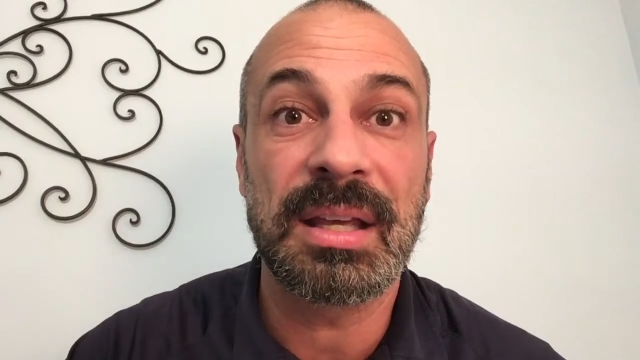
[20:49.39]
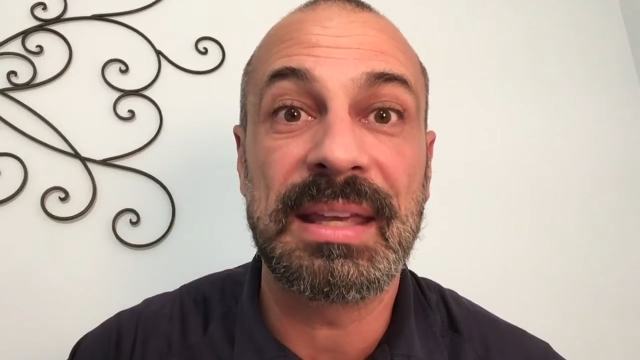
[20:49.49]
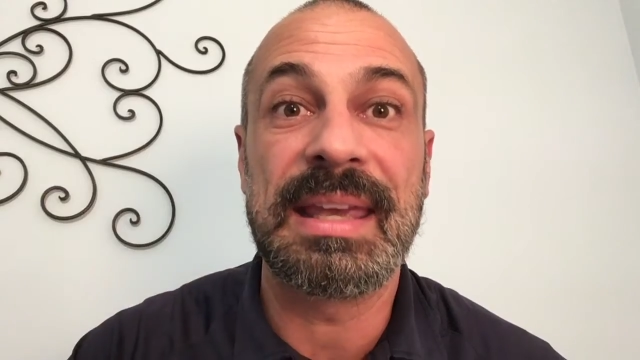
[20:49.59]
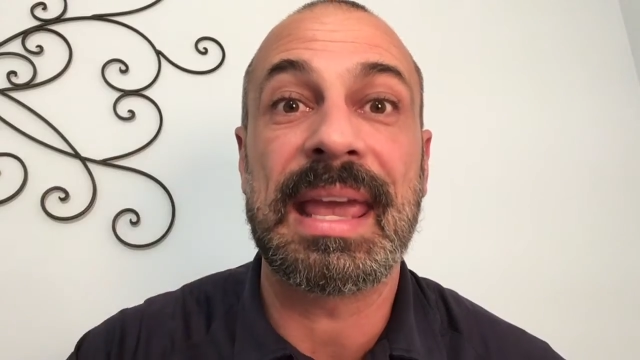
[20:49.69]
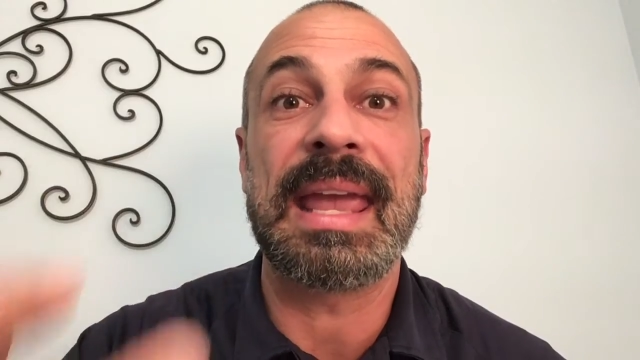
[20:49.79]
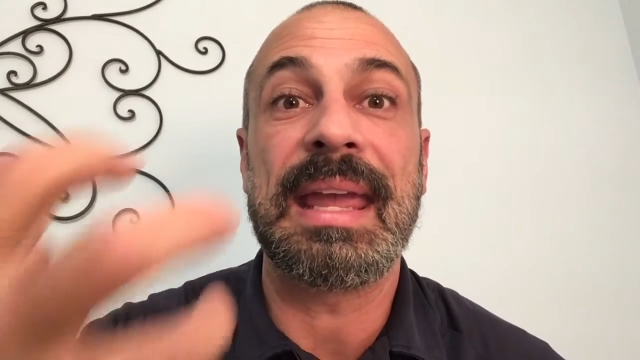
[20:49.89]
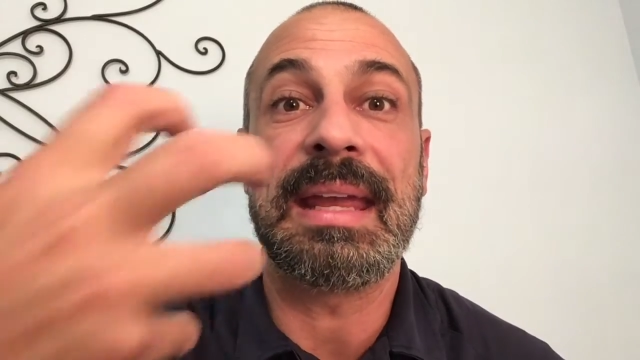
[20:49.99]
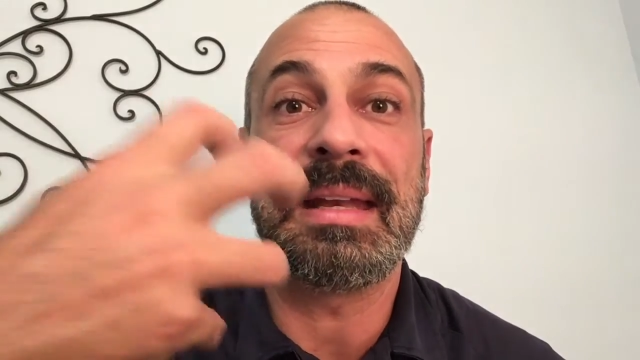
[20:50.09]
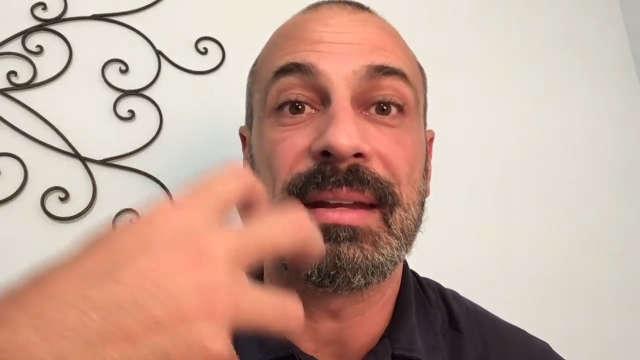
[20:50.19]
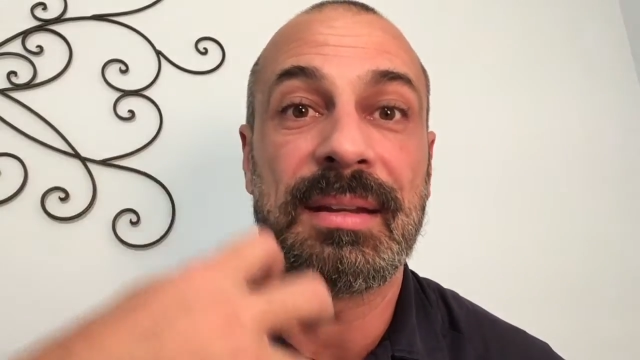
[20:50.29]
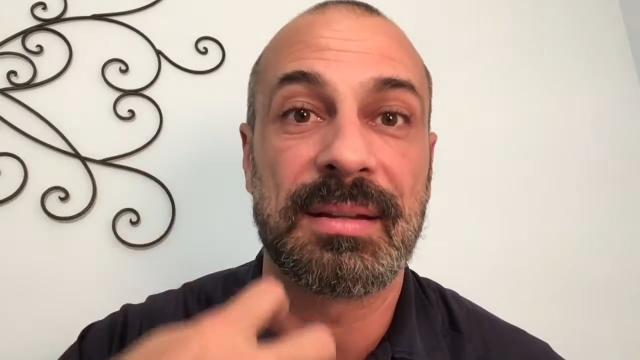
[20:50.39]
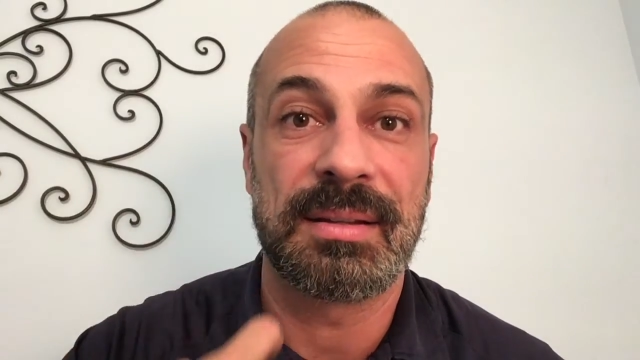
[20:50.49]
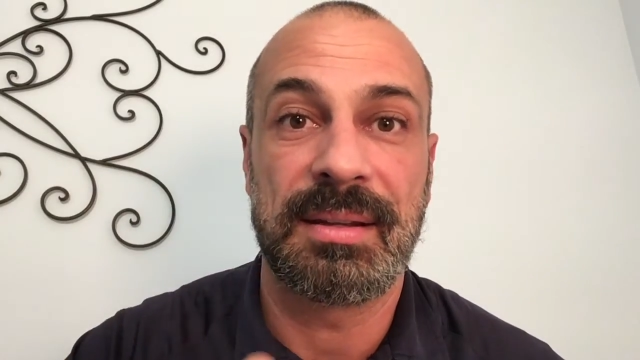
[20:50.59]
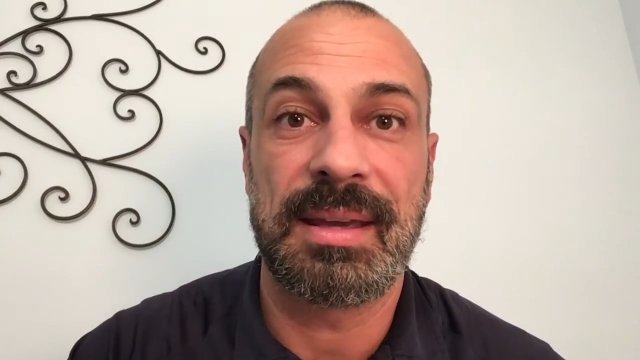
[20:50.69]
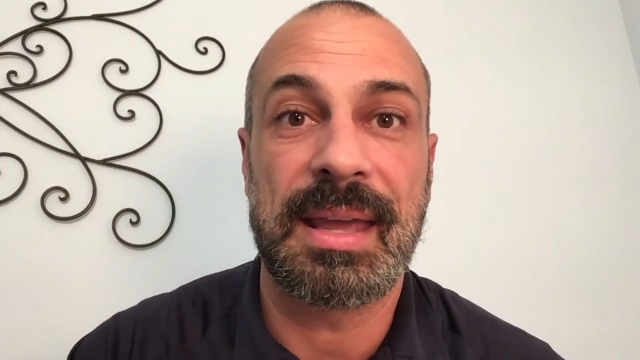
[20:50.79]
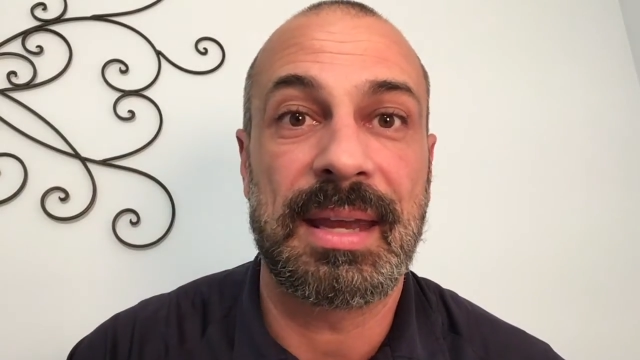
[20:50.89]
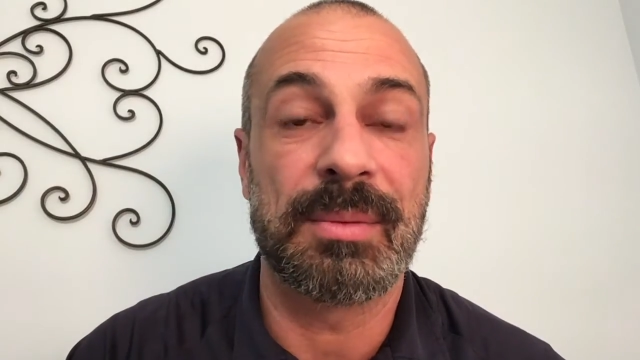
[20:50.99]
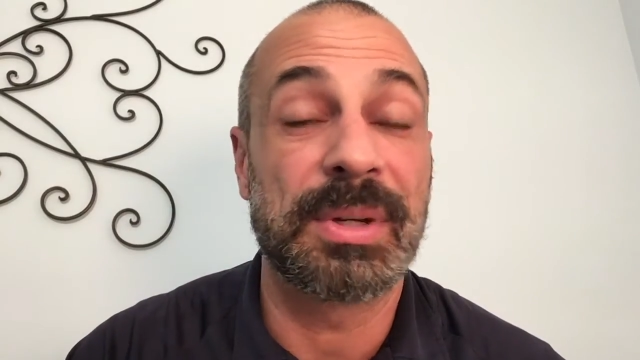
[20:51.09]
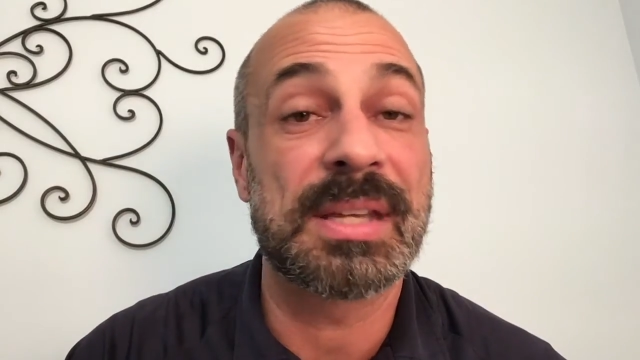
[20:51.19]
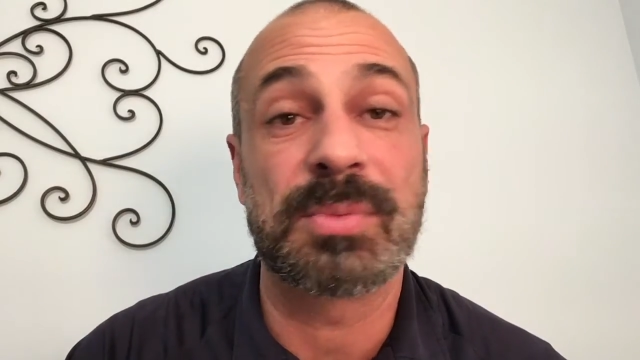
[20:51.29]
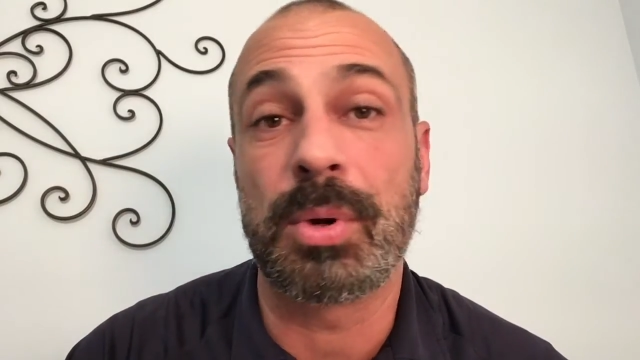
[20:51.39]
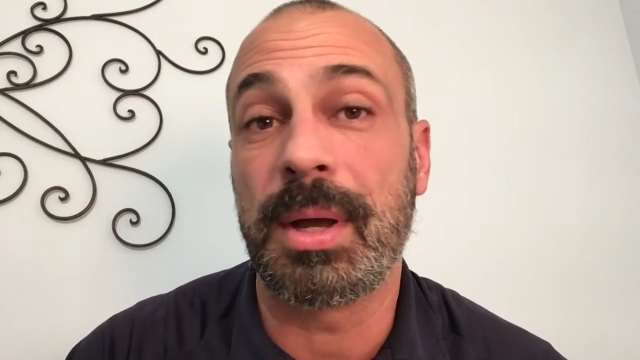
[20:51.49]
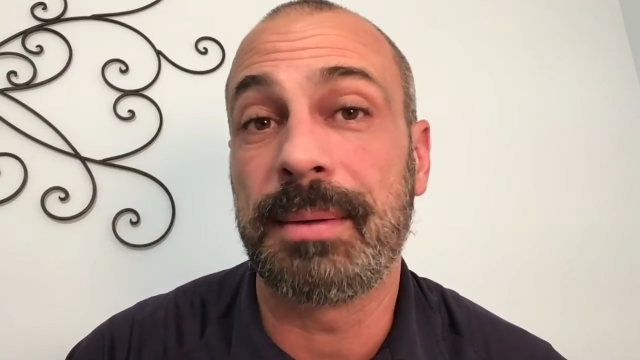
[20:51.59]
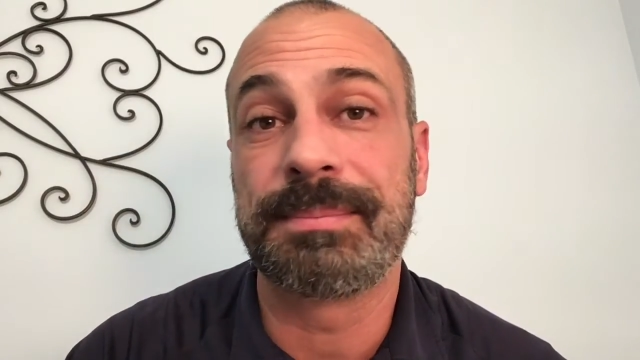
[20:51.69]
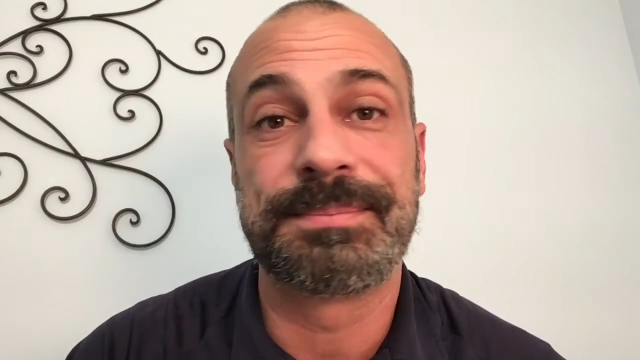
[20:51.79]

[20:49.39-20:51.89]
Well, guess what?